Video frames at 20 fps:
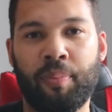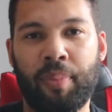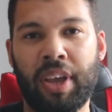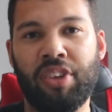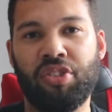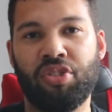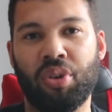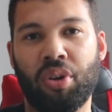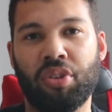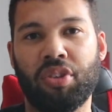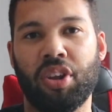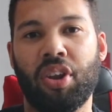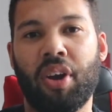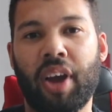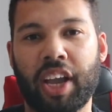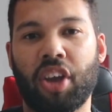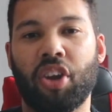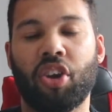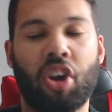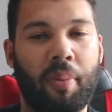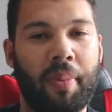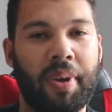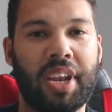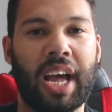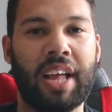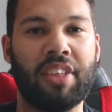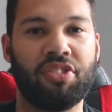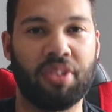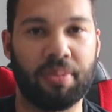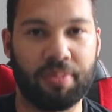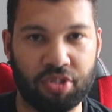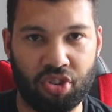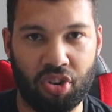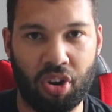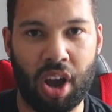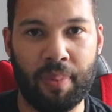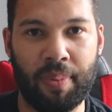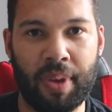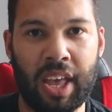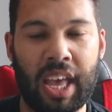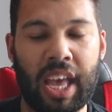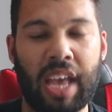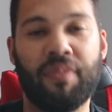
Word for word: be sure to like, comment, and subscribe.